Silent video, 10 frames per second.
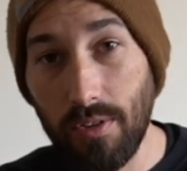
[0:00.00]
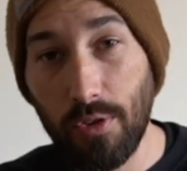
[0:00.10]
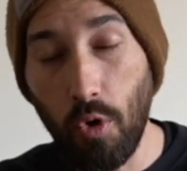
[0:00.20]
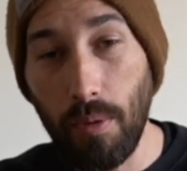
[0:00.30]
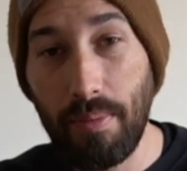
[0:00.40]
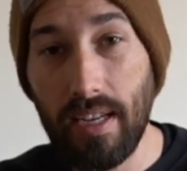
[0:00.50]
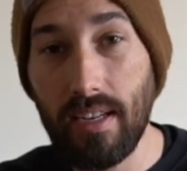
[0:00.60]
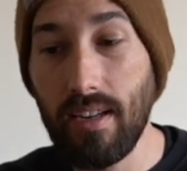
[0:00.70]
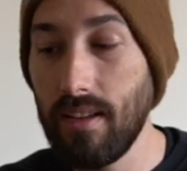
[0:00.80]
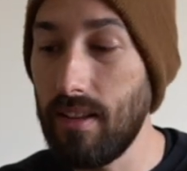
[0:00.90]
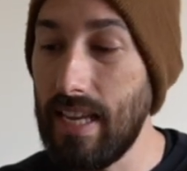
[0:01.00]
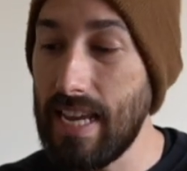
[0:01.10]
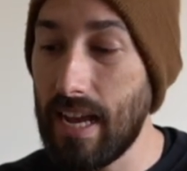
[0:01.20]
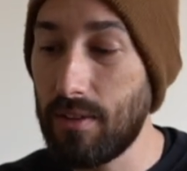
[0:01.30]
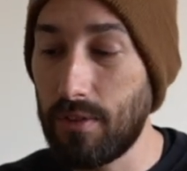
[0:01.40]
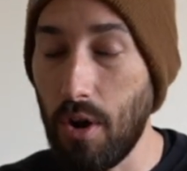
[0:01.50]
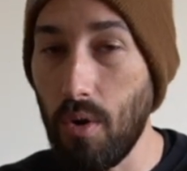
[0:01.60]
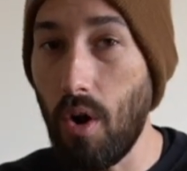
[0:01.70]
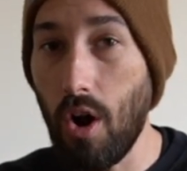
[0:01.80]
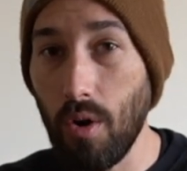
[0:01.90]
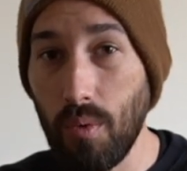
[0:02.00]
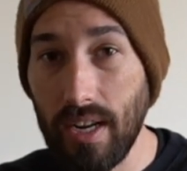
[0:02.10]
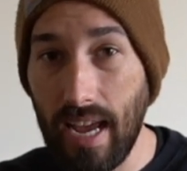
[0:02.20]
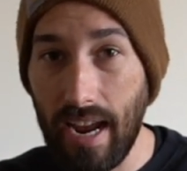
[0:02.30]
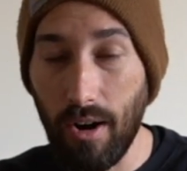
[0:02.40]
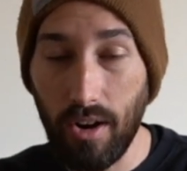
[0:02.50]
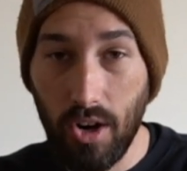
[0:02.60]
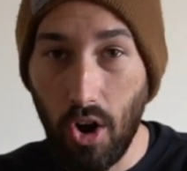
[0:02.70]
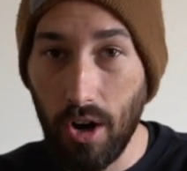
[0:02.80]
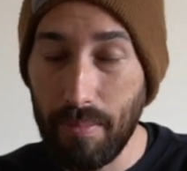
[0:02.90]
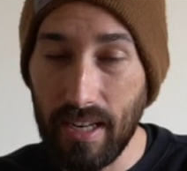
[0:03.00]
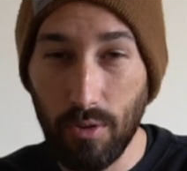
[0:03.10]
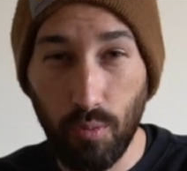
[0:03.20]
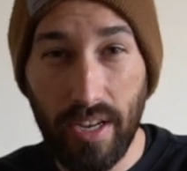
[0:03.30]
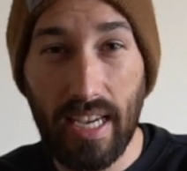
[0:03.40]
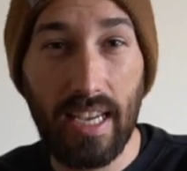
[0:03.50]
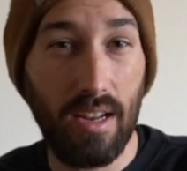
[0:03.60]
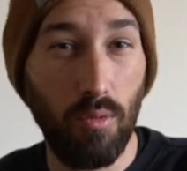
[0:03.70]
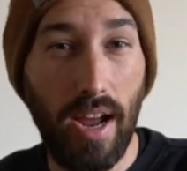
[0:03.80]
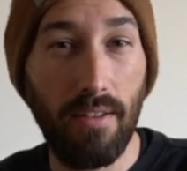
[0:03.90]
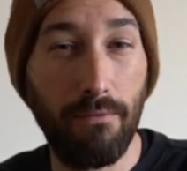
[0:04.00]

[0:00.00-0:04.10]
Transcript: Scorpion EXO R1 Air Carbon is ringing in right